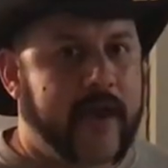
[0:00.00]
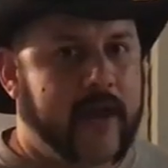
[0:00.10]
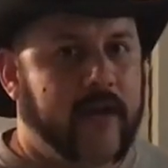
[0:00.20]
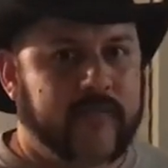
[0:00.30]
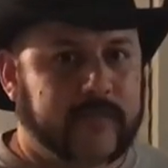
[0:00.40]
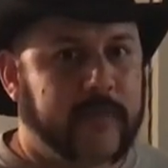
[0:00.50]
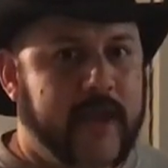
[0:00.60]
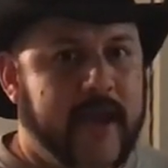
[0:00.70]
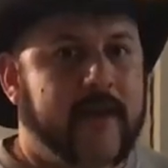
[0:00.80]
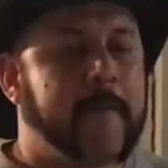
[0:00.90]
my hat off. That's my
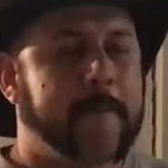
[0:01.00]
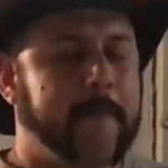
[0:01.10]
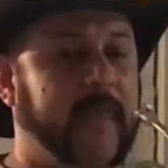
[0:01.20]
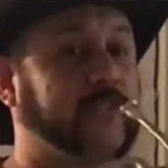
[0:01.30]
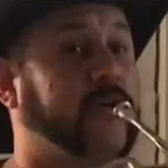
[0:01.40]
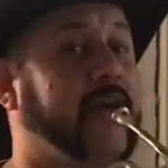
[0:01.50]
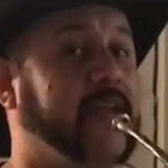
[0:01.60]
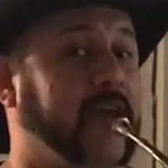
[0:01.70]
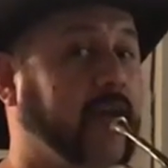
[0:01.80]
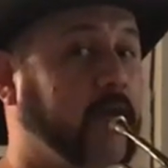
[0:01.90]
hat. Let's try
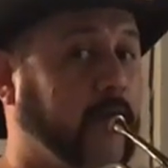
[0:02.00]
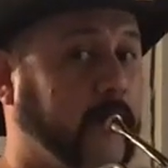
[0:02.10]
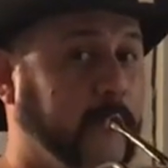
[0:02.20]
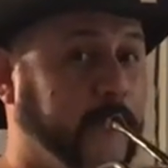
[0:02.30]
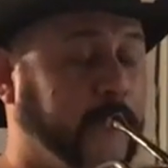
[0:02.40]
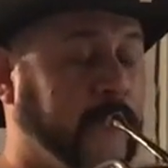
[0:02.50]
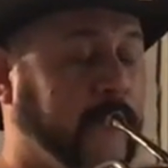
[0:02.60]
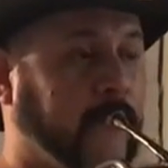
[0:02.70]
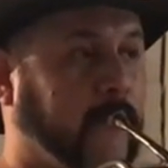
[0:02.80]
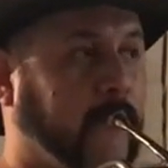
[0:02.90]
it again. Here we go.
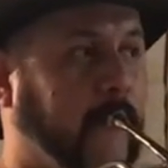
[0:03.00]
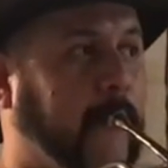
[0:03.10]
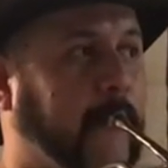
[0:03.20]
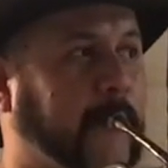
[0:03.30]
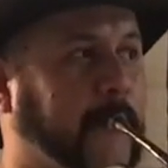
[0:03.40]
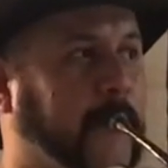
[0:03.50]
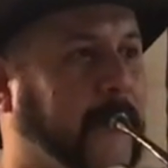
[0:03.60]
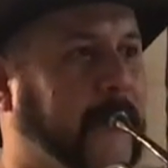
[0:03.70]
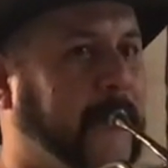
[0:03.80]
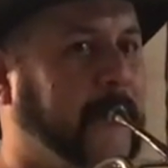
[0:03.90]
And
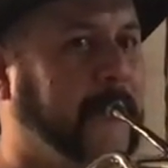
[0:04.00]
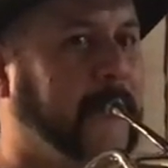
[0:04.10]
1,